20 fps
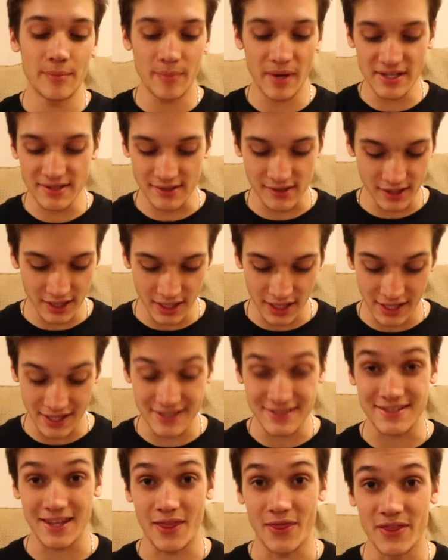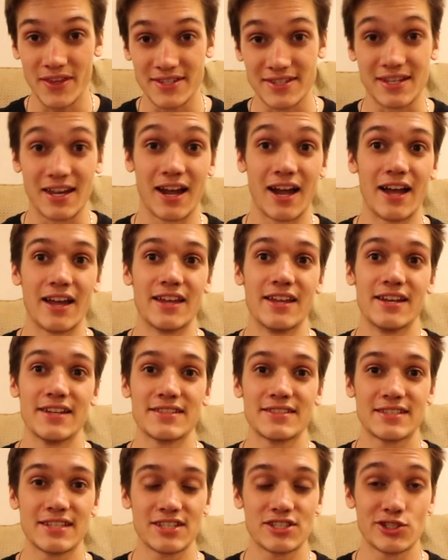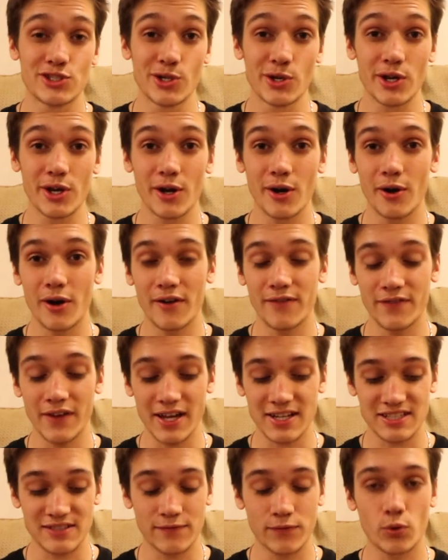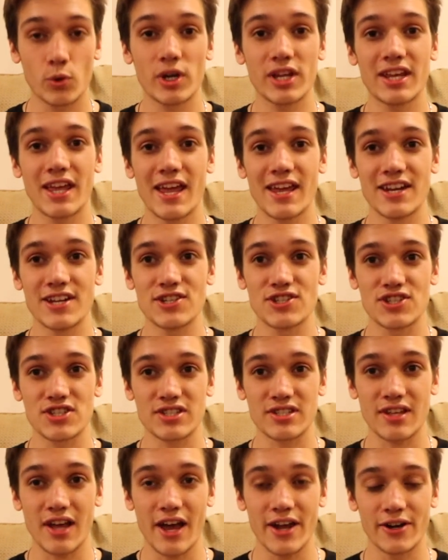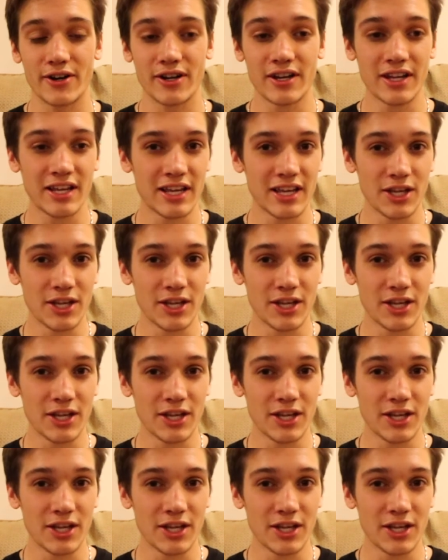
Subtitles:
Basically, it is this guy. It is the StudioFX 48-inch slider.